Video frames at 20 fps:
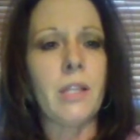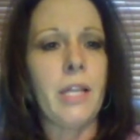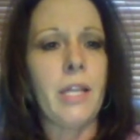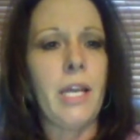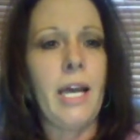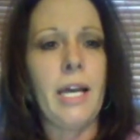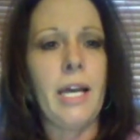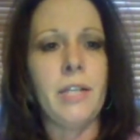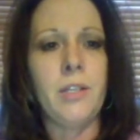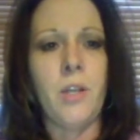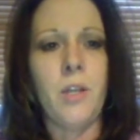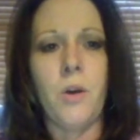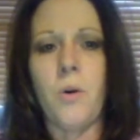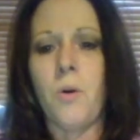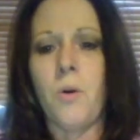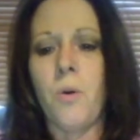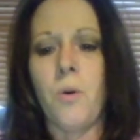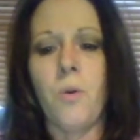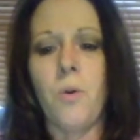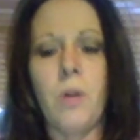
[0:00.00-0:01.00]
They had
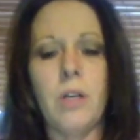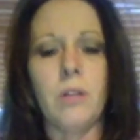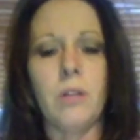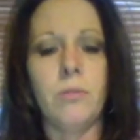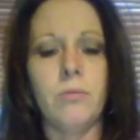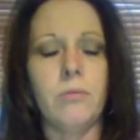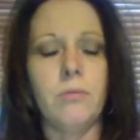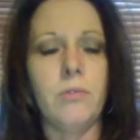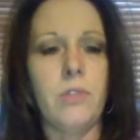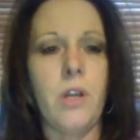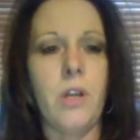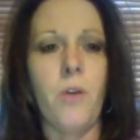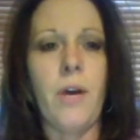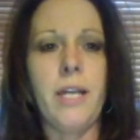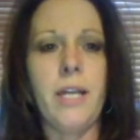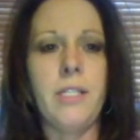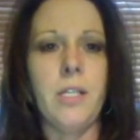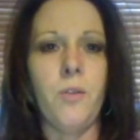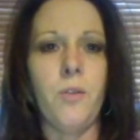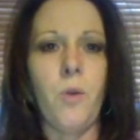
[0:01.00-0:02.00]
no
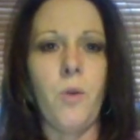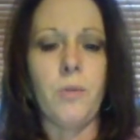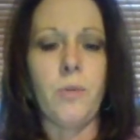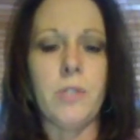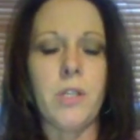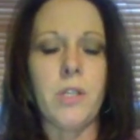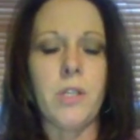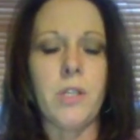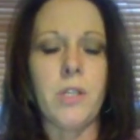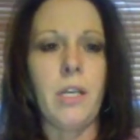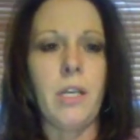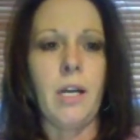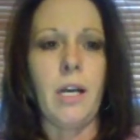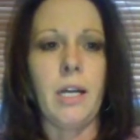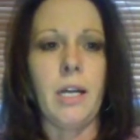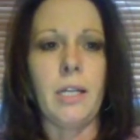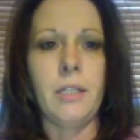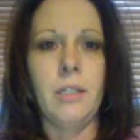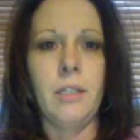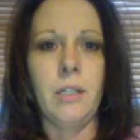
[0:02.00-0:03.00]
idea what was going
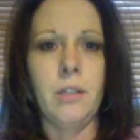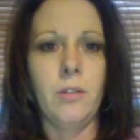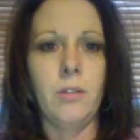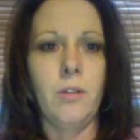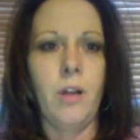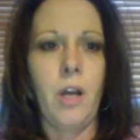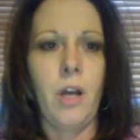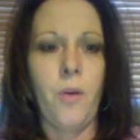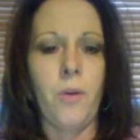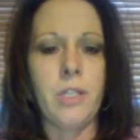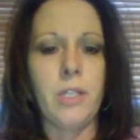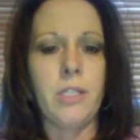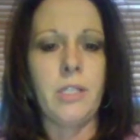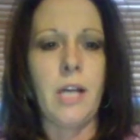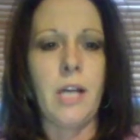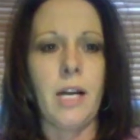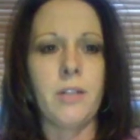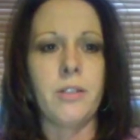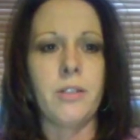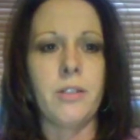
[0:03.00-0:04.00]
on. I went to
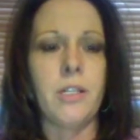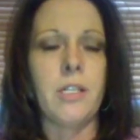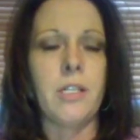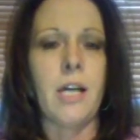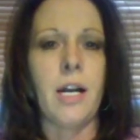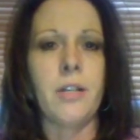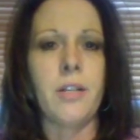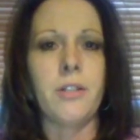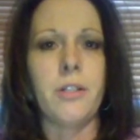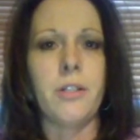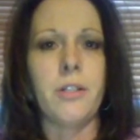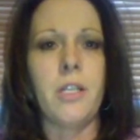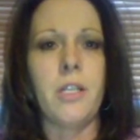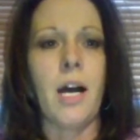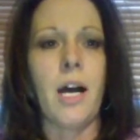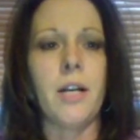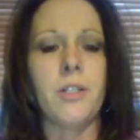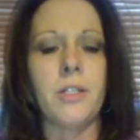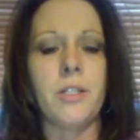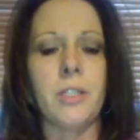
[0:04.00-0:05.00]
doctor to doctor to
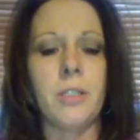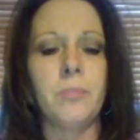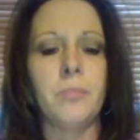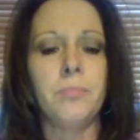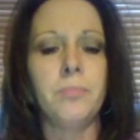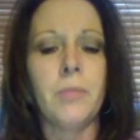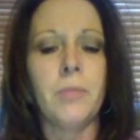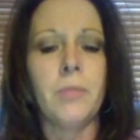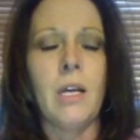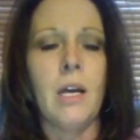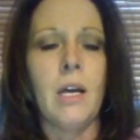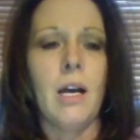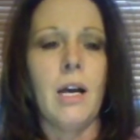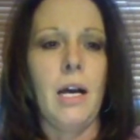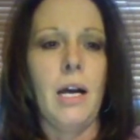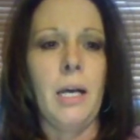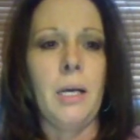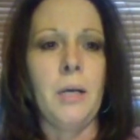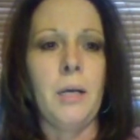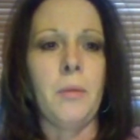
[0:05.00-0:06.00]
doctor.
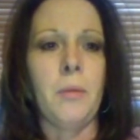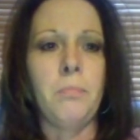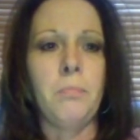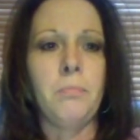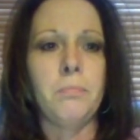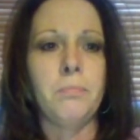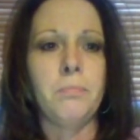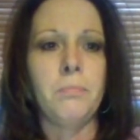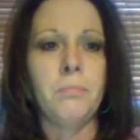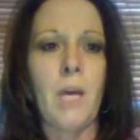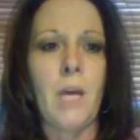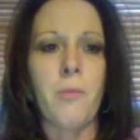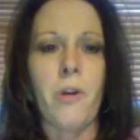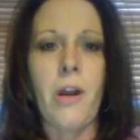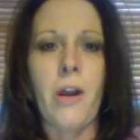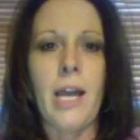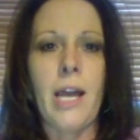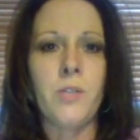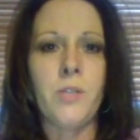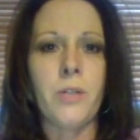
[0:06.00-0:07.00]

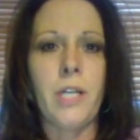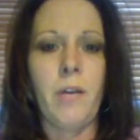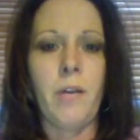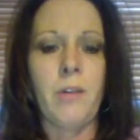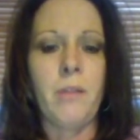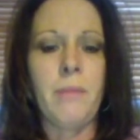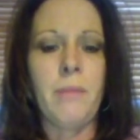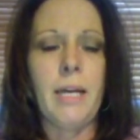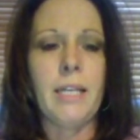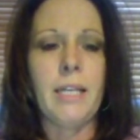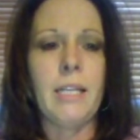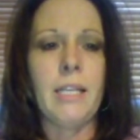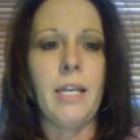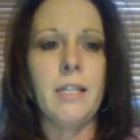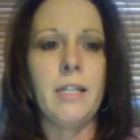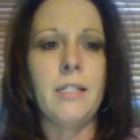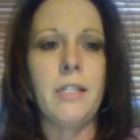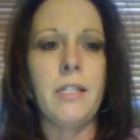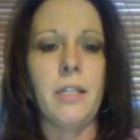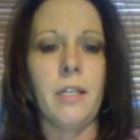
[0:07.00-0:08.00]
MRIs were coming back
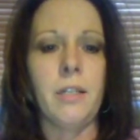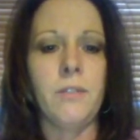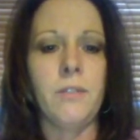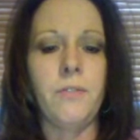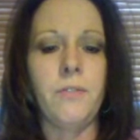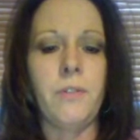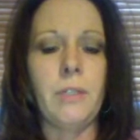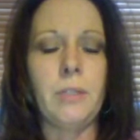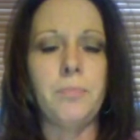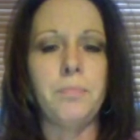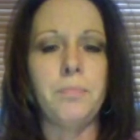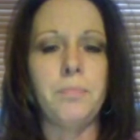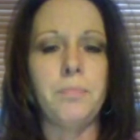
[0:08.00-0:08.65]
negative.